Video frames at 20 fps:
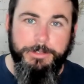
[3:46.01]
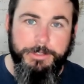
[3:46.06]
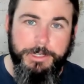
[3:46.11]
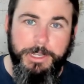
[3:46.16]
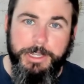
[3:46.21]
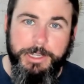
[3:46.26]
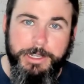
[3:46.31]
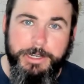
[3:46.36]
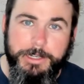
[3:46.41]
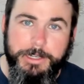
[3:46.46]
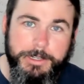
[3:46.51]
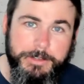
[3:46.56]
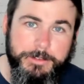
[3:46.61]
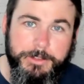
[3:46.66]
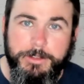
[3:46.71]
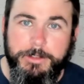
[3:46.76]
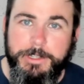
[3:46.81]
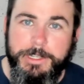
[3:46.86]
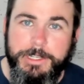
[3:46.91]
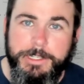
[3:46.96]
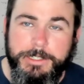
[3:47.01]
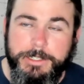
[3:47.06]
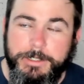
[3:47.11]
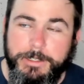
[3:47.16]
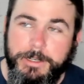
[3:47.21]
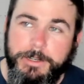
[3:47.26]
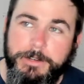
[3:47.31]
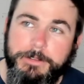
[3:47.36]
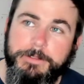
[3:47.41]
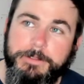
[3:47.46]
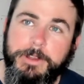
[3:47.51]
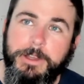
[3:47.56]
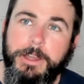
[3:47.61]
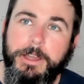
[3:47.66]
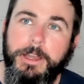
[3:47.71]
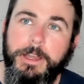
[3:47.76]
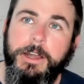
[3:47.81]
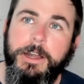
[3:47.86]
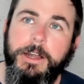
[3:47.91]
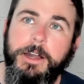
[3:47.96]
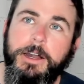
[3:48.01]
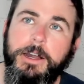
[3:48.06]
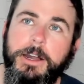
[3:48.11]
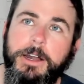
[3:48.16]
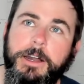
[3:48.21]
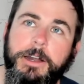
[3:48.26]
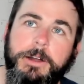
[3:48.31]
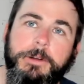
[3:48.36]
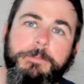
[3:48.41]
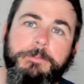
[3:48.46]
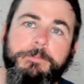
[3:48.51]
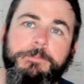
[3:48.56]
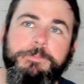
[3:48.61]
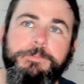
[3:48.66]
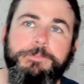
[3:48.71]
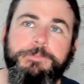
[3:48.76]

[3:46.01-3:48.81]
negatives, all that stuff. Um,